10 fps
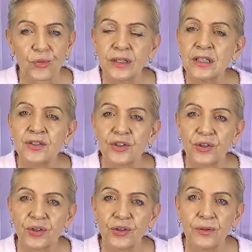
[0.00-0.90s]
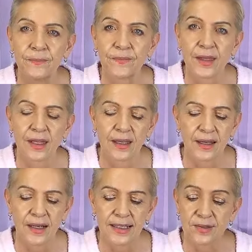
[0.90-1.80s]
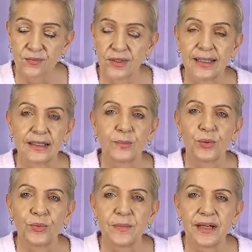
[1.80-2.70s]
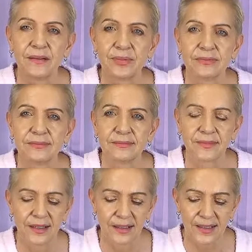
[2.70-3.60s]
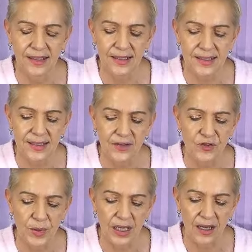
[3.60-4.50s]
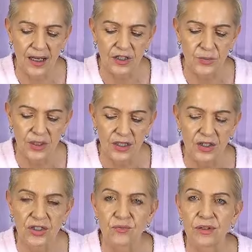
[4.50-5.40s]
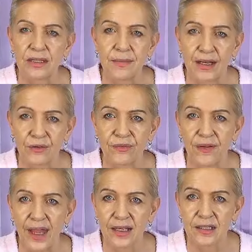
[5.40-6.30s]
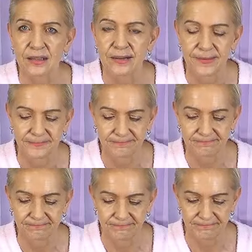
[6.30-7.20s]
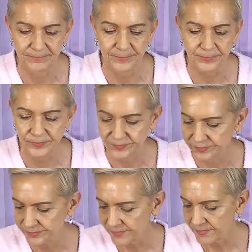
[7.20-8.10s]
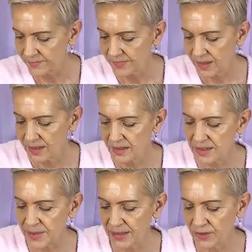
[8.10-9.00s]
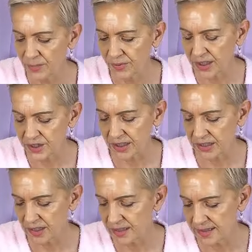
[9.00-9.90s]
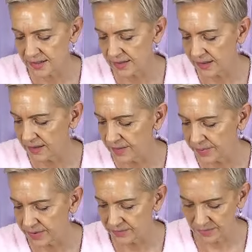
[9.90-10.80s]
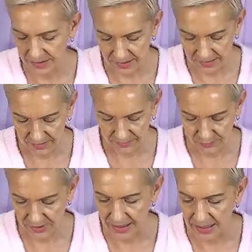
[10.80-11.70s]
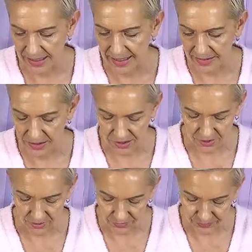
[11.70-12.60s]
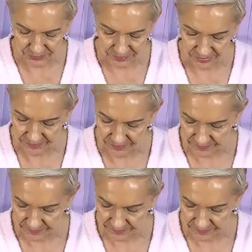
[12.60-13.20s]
When you do, it's really going to pull them up, right? And it doesn't have to be harsh, but it's just really matter of fact. Mm-hmm. It's about not brushing things under the carpet, really bringing it out into the open.